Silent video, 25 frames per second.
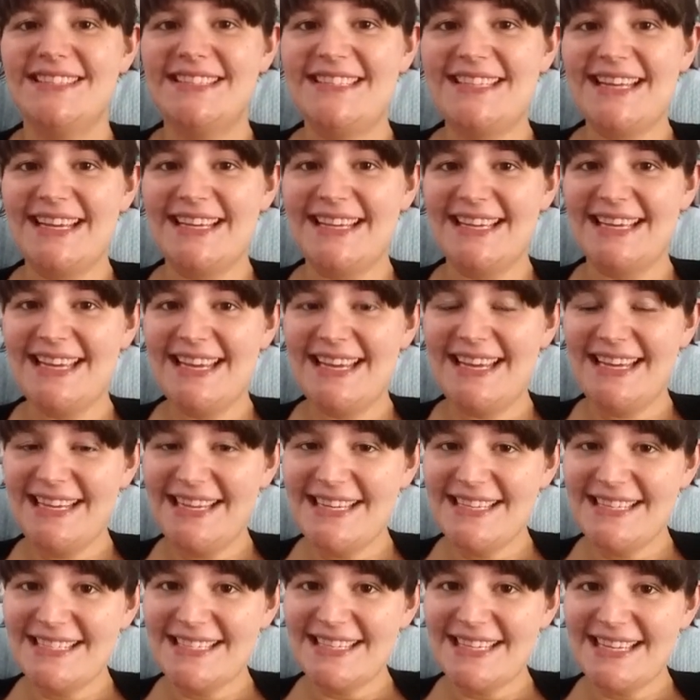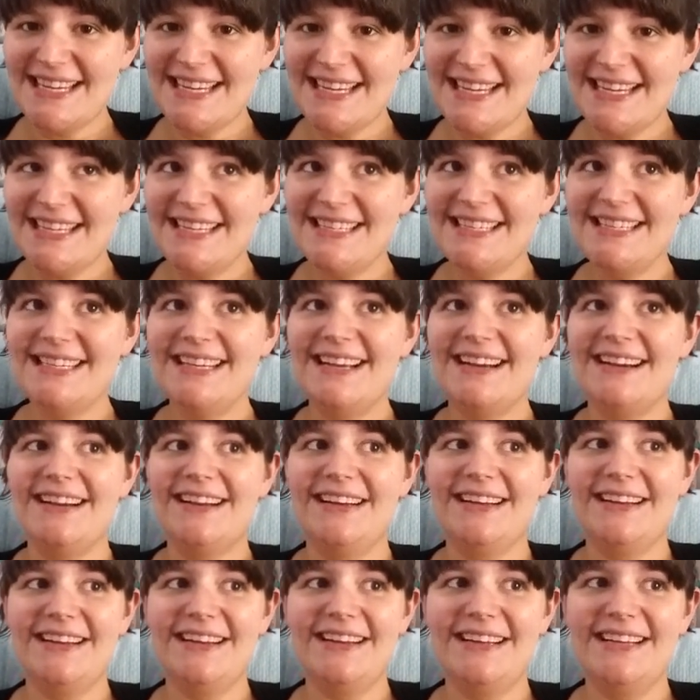take it easy.
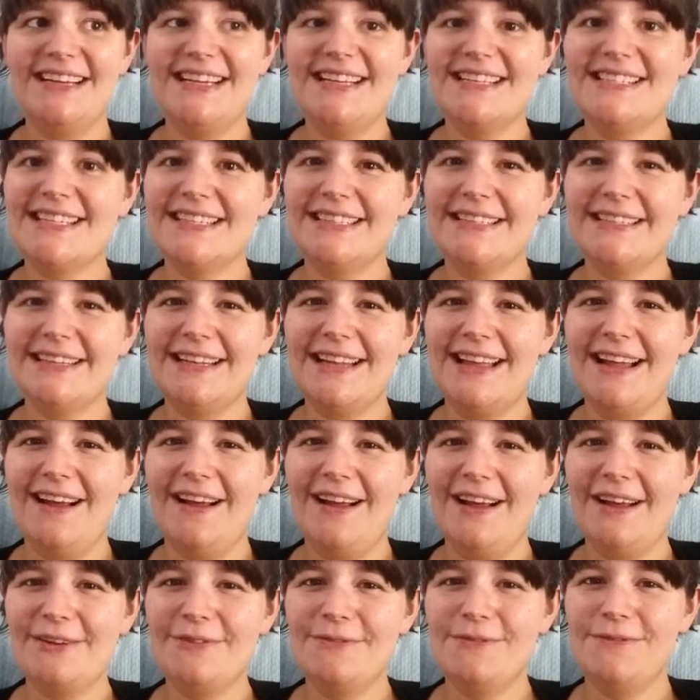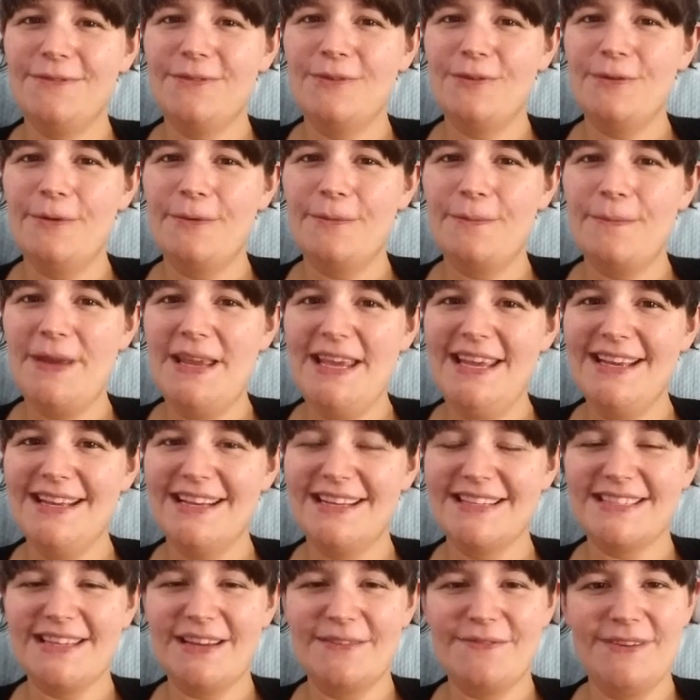It's a little hard for me
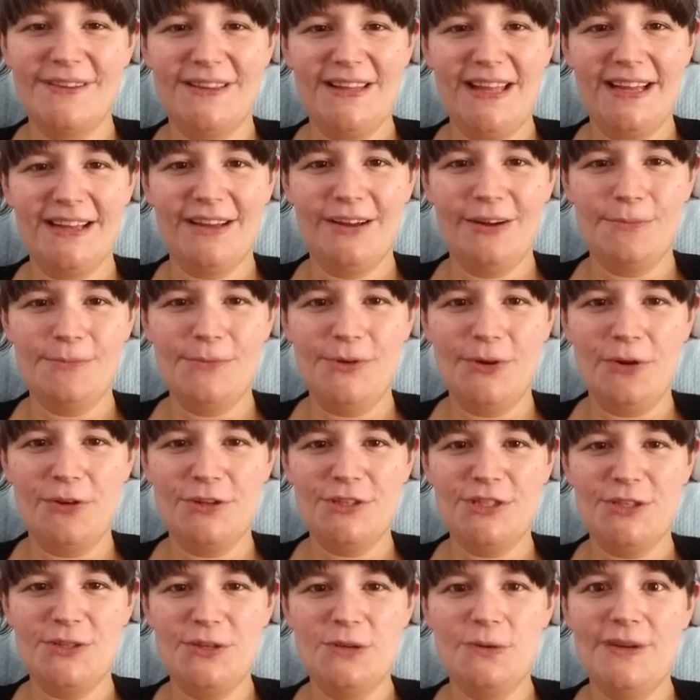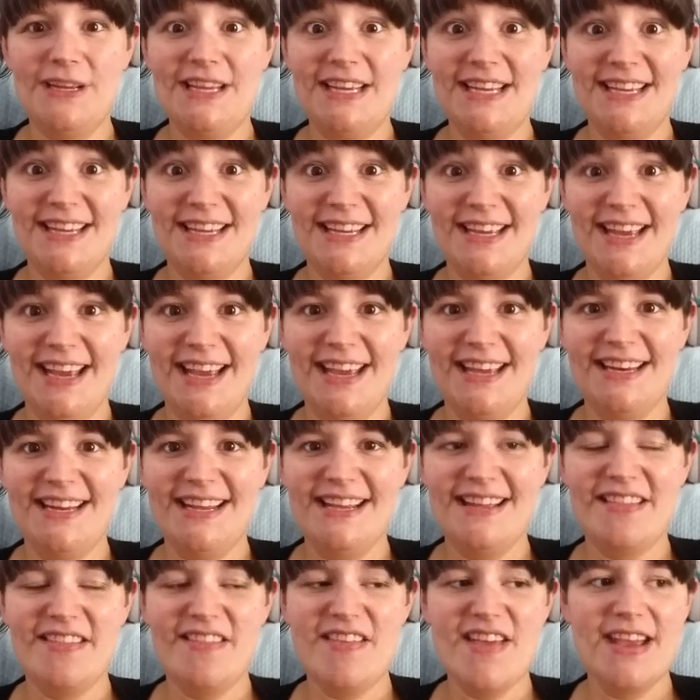because I feel like I'm not doing
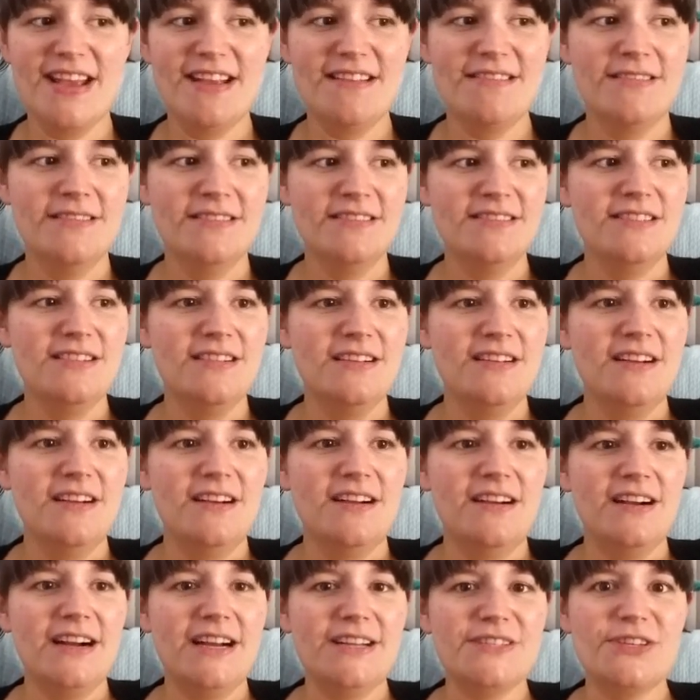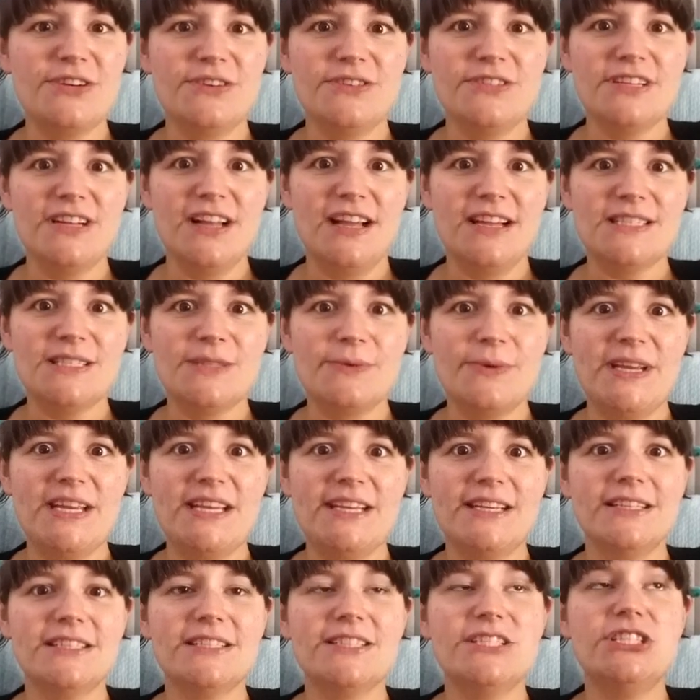anything. I showed you last
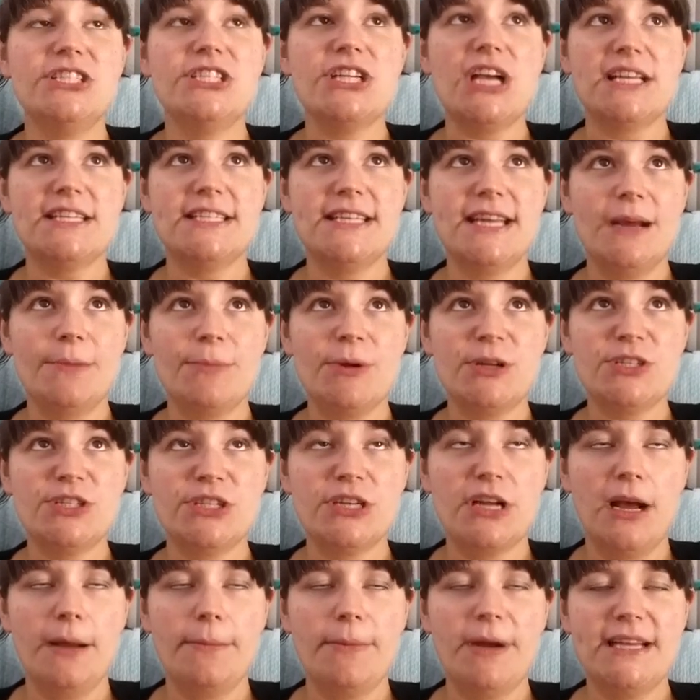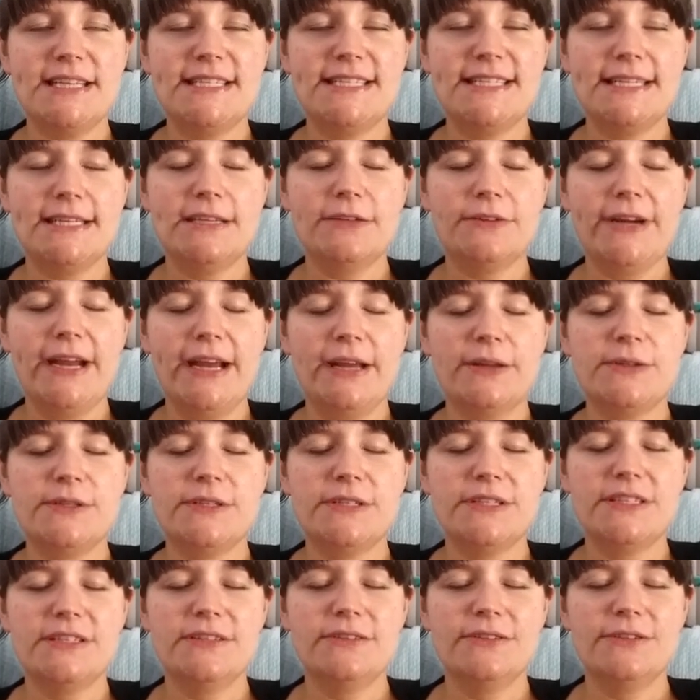week just how much time I sit
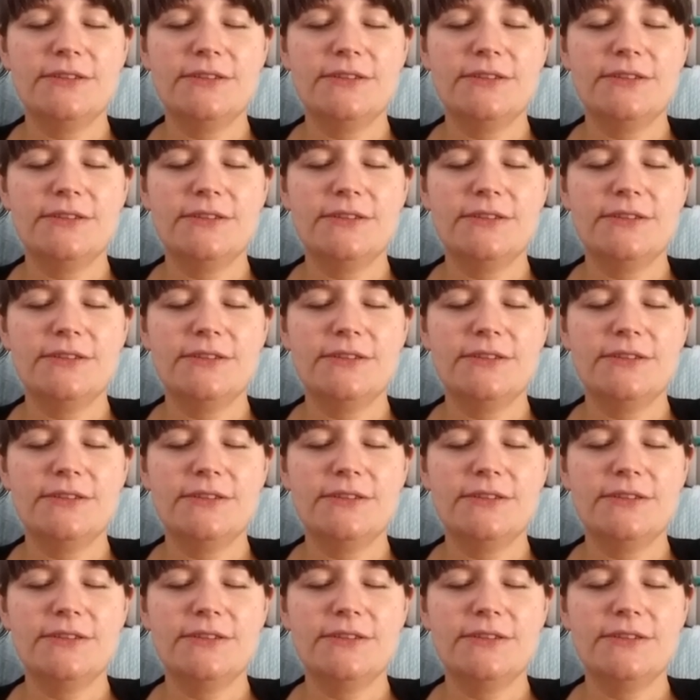around